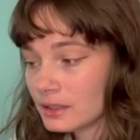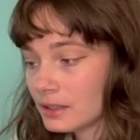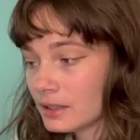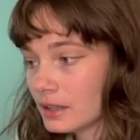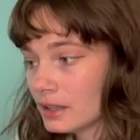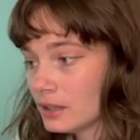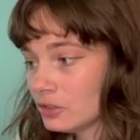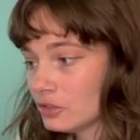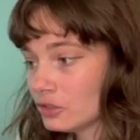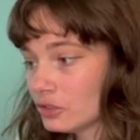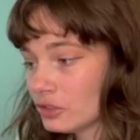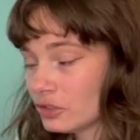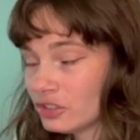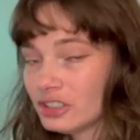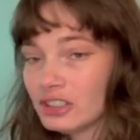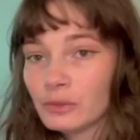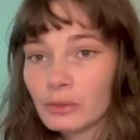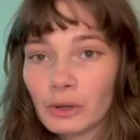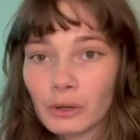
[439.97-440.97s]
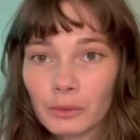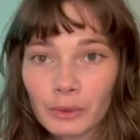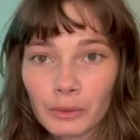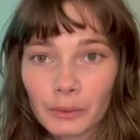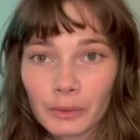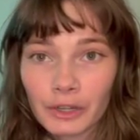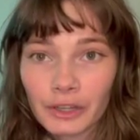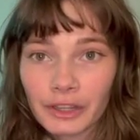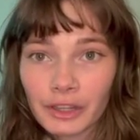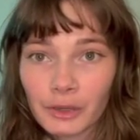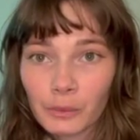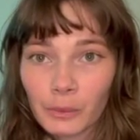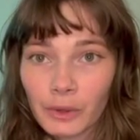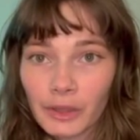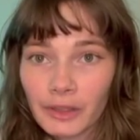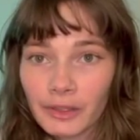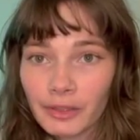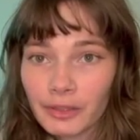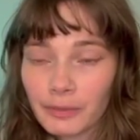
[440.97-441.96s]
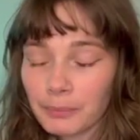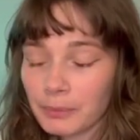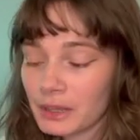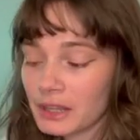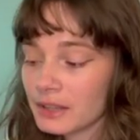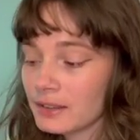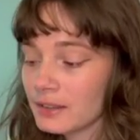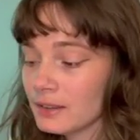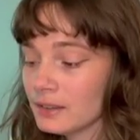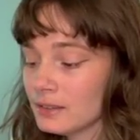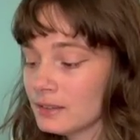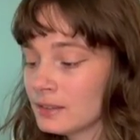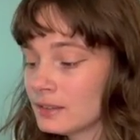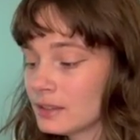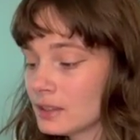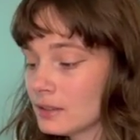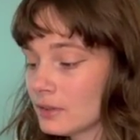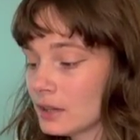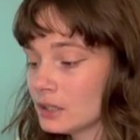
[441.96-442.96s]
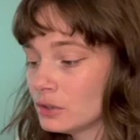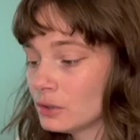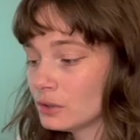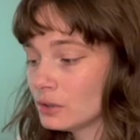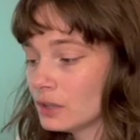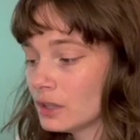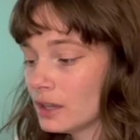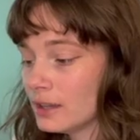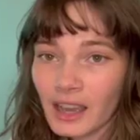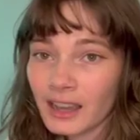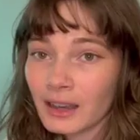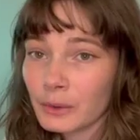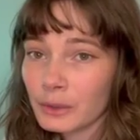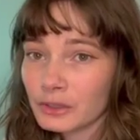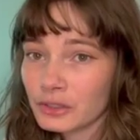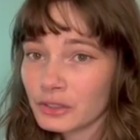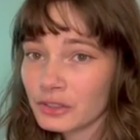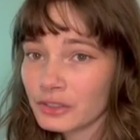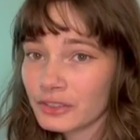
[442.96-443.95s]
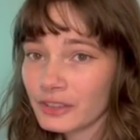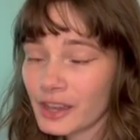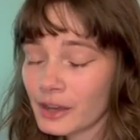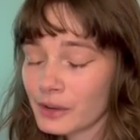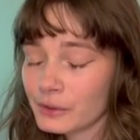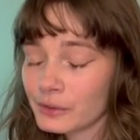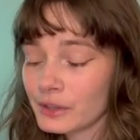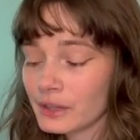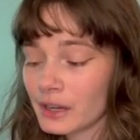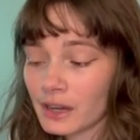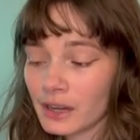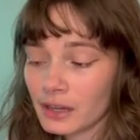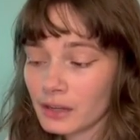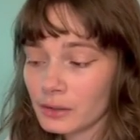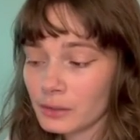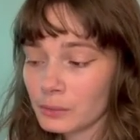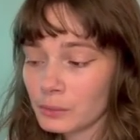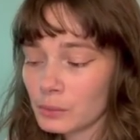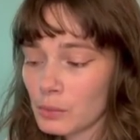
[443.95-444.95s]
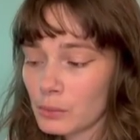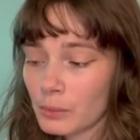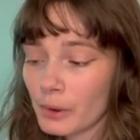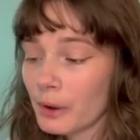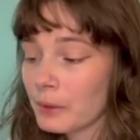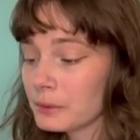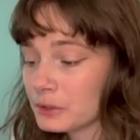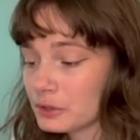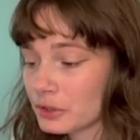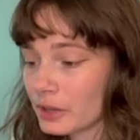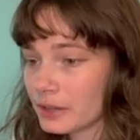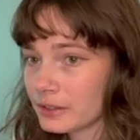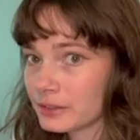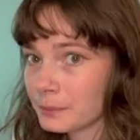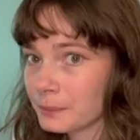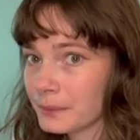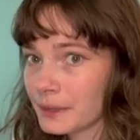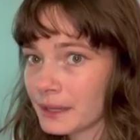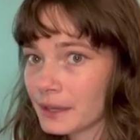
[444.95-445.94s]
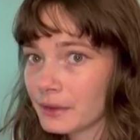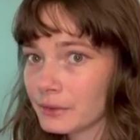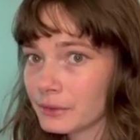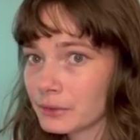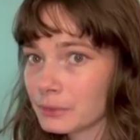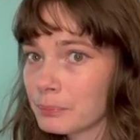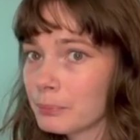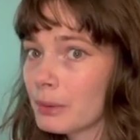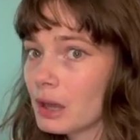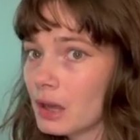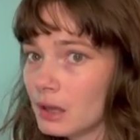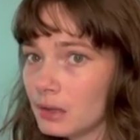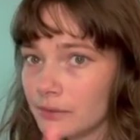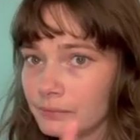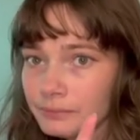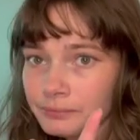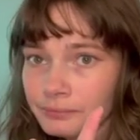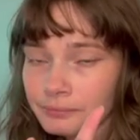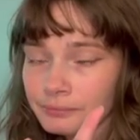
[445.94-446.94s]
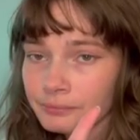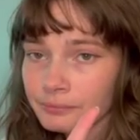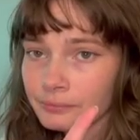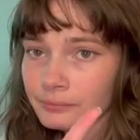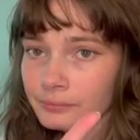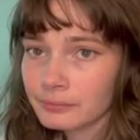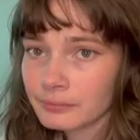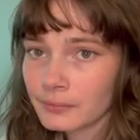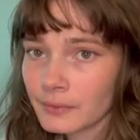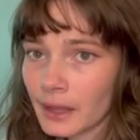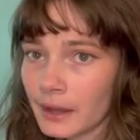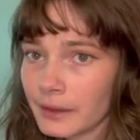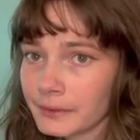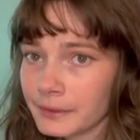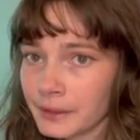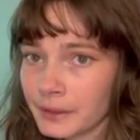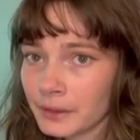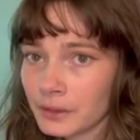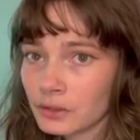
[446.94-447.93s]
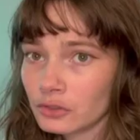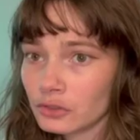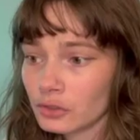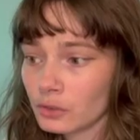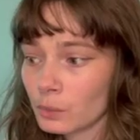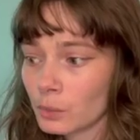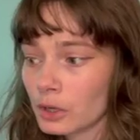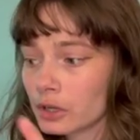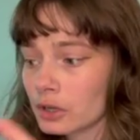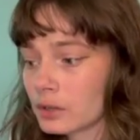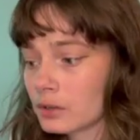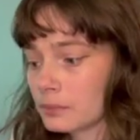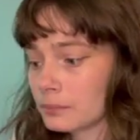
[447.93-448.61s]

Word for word: and just see what we're working with because if I don't like how it turns out, then I will probably try something else. But I think this should work.